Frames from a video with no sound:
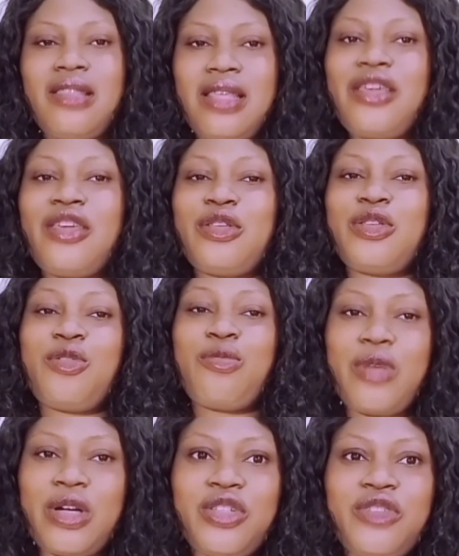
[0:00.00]
thank you so
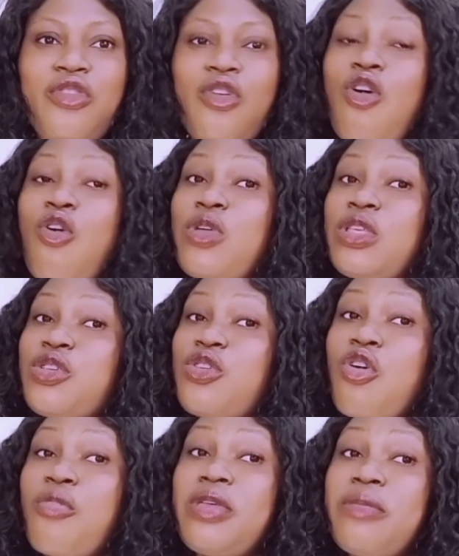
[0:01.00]
much for always
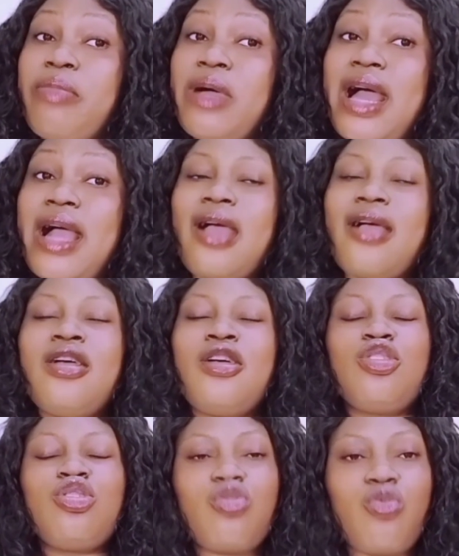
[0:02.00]
coming back
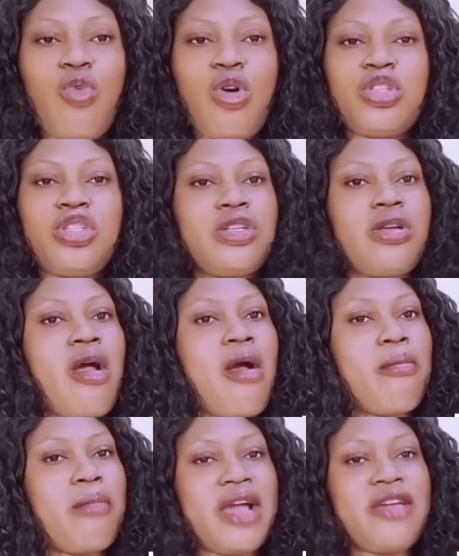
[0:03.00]
to watch
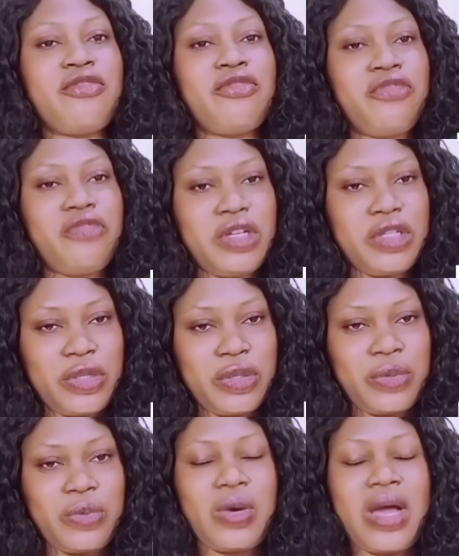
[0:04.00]
my
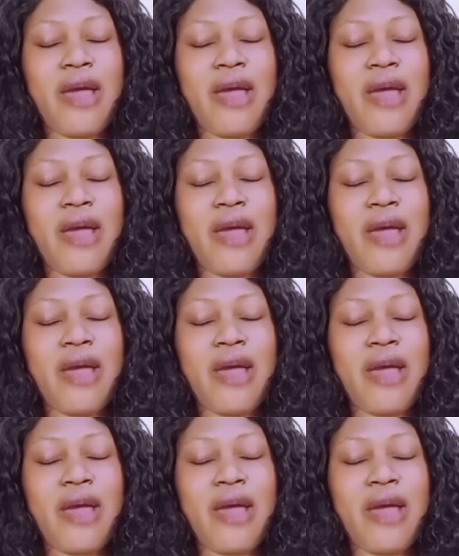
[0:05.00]
video.